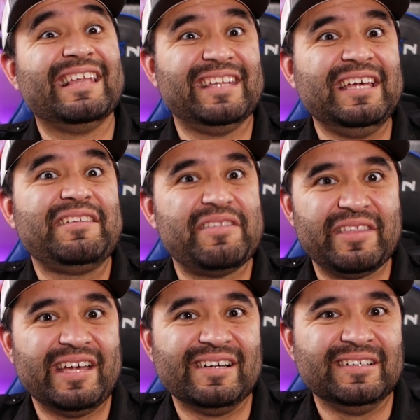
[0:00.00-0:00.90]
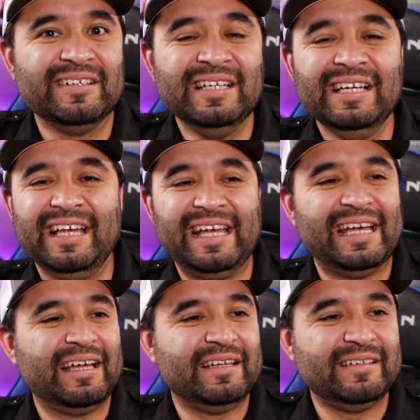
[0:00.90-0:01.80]
at length there.
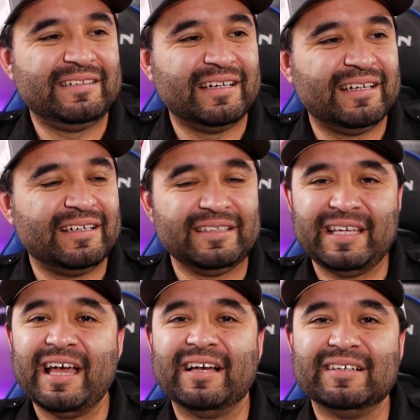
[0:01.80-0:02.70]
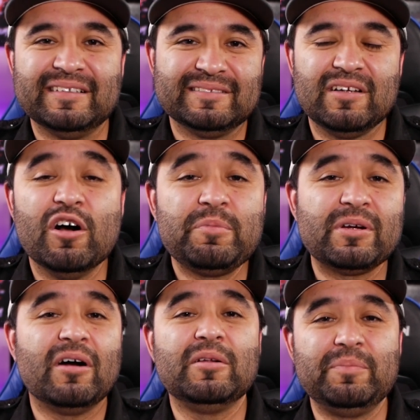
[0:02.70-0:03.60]
And uh, yeah, hope
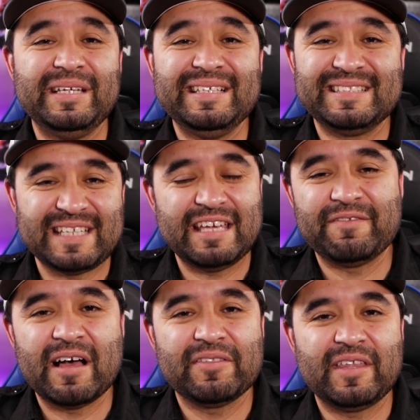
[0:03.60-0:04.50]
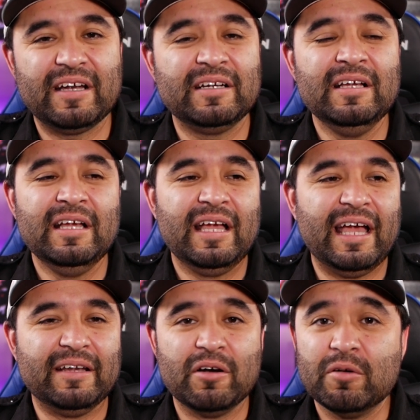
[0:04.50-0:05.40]
you're all being safe out there,
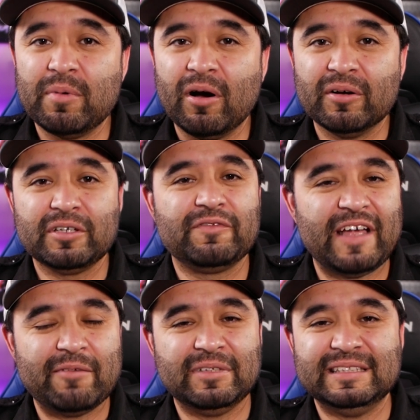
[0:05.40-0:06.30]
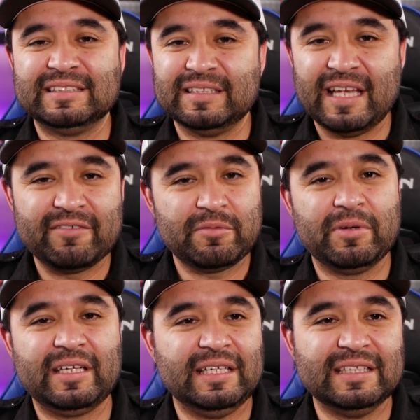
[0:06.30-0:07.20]
and hope all your families and
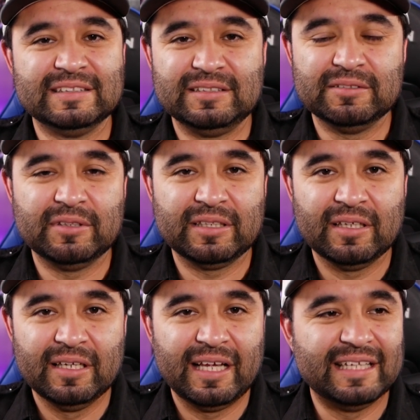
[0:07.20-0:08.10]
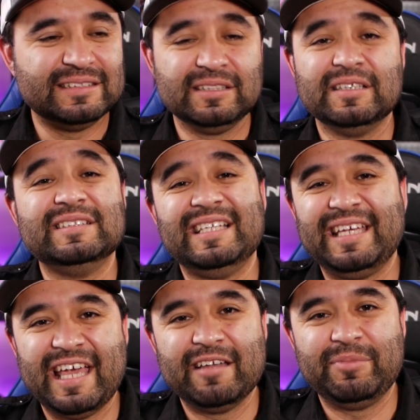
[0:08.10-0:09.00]
everybody is doing as good as they
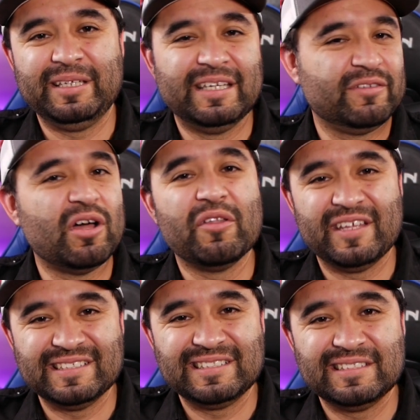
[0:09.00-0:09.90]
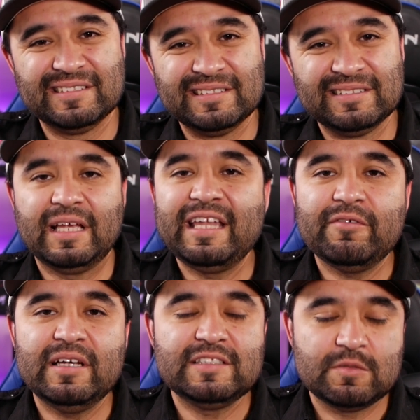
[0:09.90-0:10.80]
can be given all this.
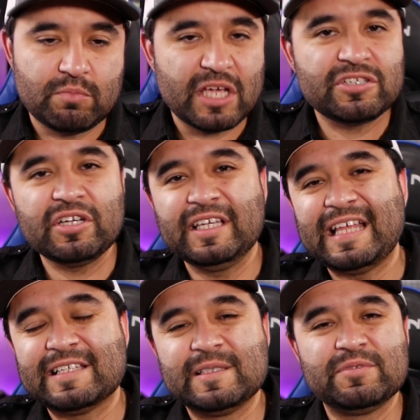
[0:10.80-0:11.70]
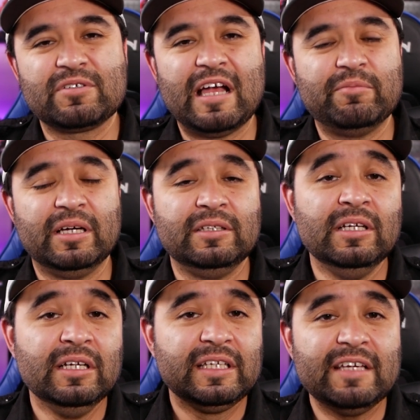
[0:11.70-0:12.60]
Anyways, make sure you hit that subscribe button,
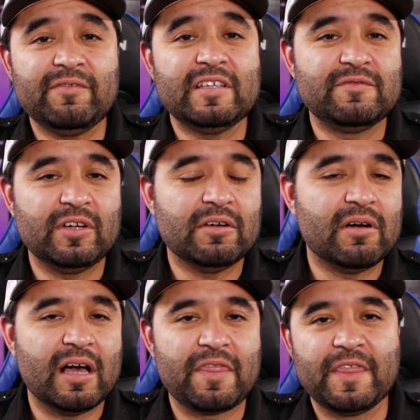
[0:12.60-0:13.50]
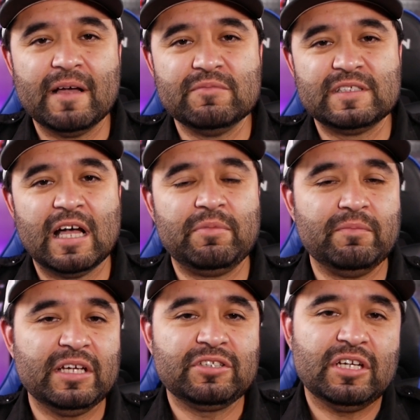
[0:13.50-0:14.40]
give this video a thumbs up, and
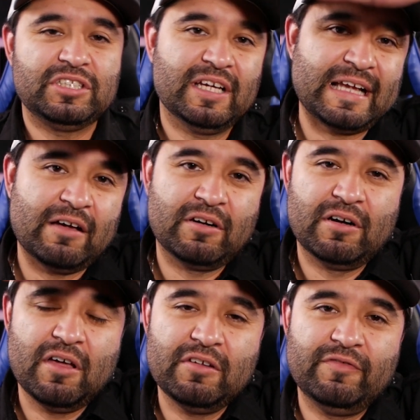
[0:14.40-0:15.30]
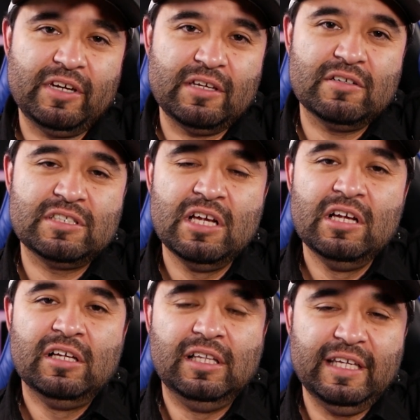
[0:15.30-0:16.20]
make sure you check out our other videos
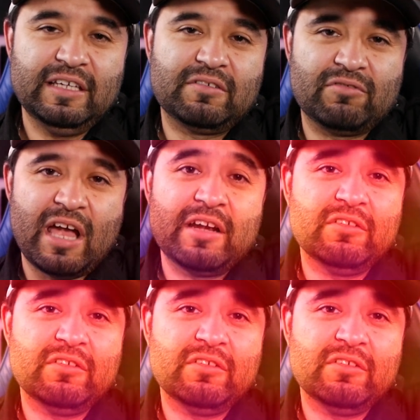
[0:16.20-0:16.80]
linked right